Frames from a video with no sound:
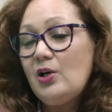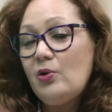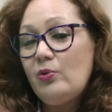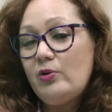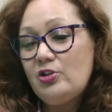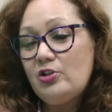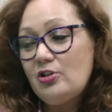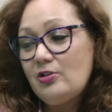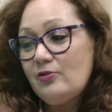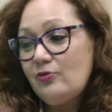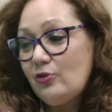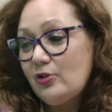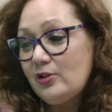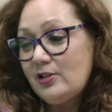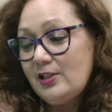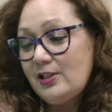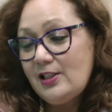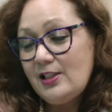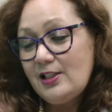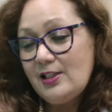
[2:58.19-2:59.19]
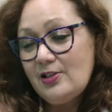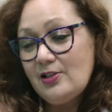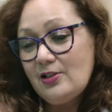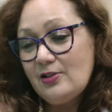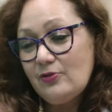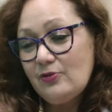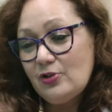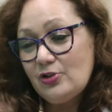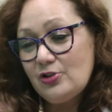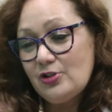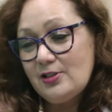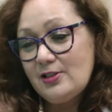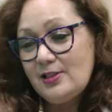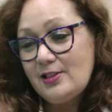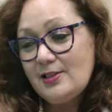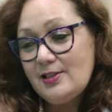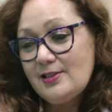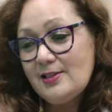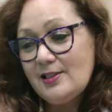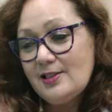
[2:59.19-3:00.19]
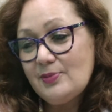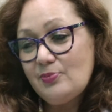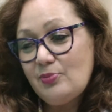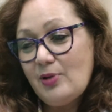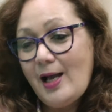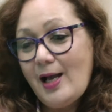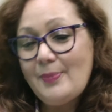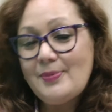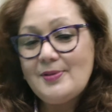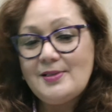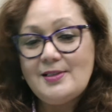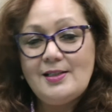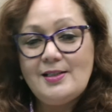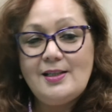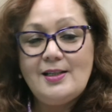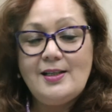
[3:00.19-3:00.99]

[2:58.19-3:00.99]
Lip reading: which unfortunately is perhaps the